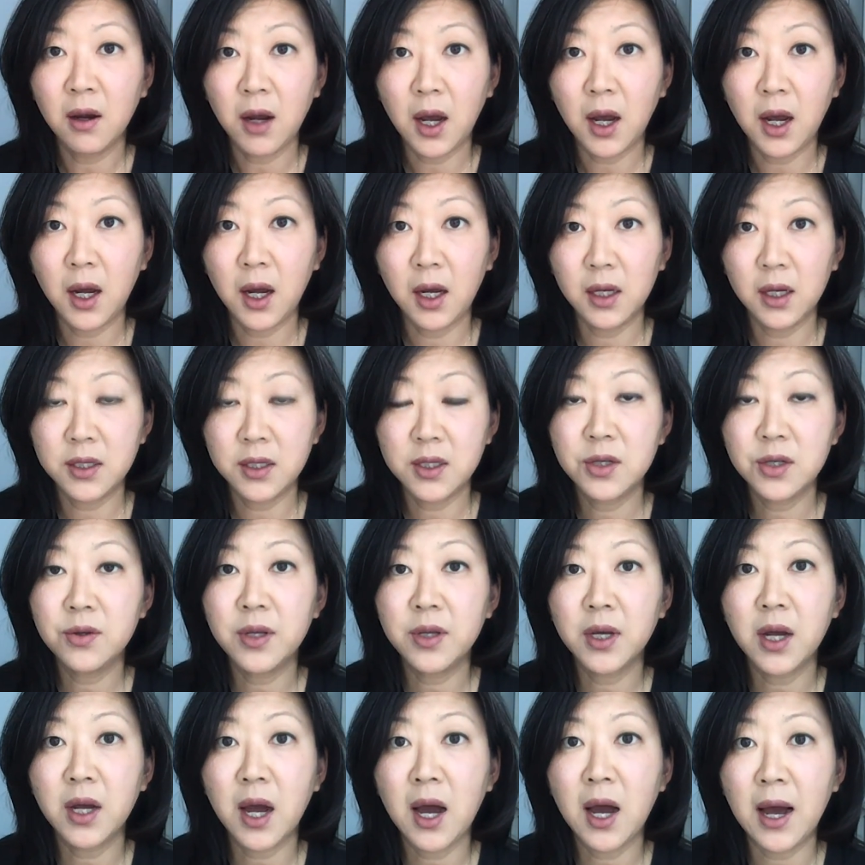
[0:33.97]
uh, to the
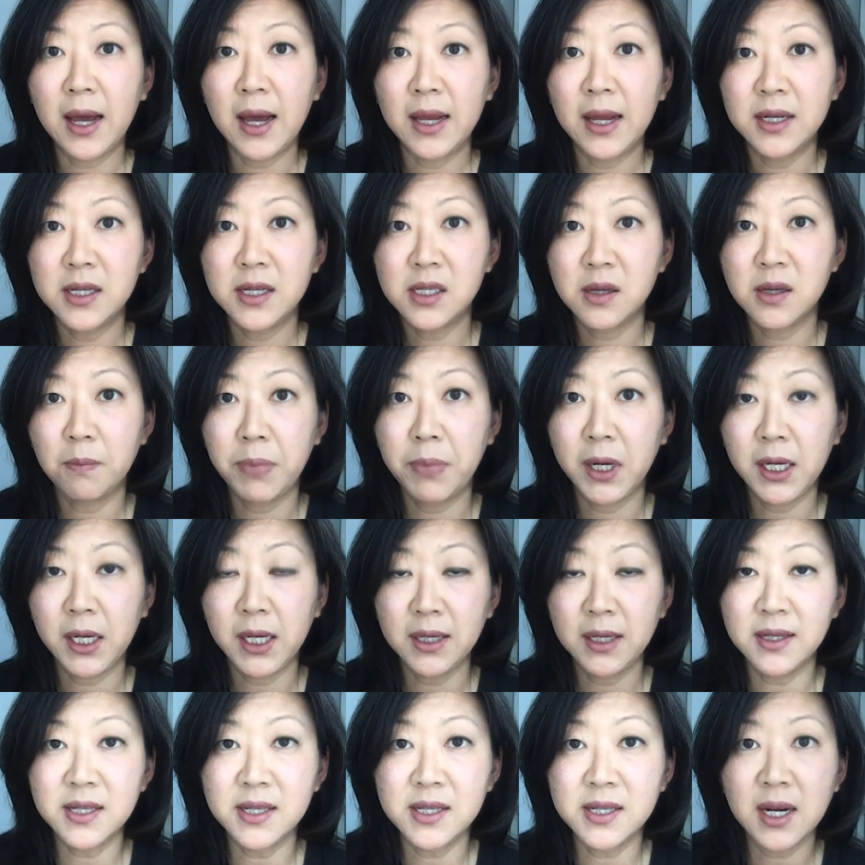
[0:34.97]
gods, but
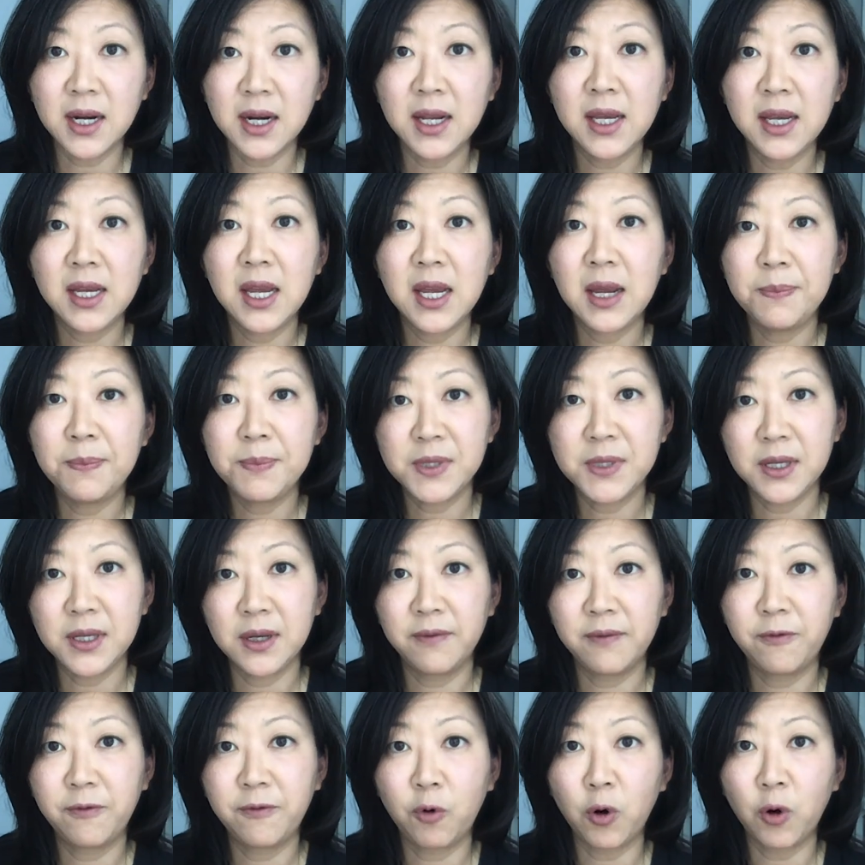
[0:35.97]
instead he keeps
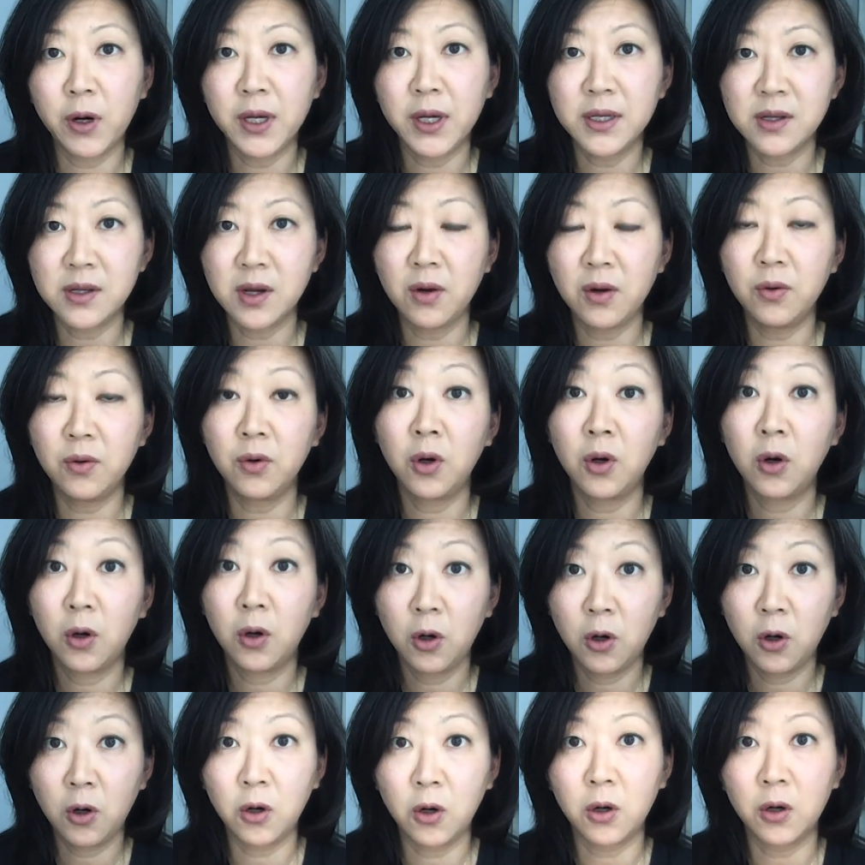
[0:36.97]
it for his own
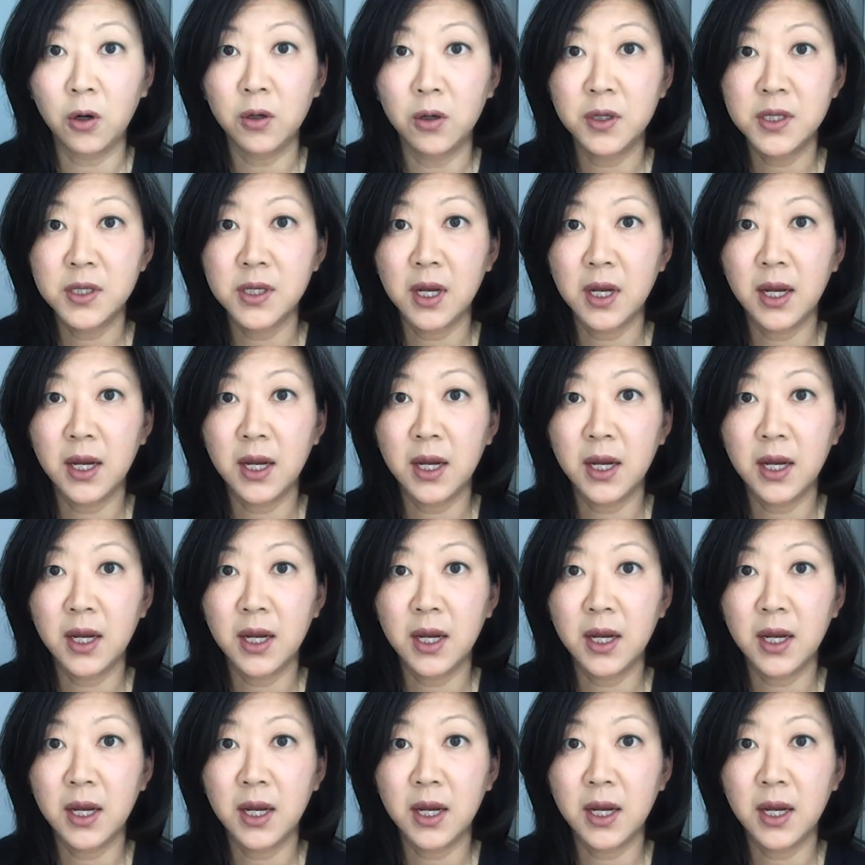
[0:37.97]
herds.